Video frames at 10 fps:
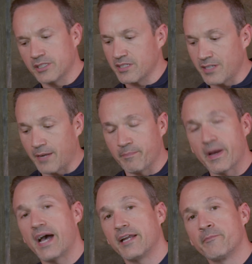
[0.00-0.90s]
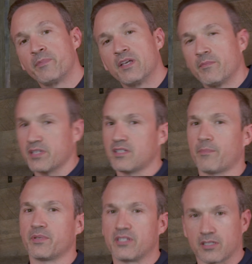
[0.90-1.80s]
It's not bad, but it's not
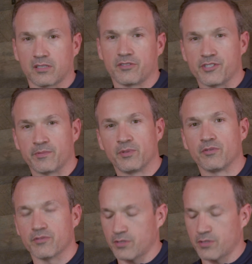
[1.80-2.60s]
particularly smooth.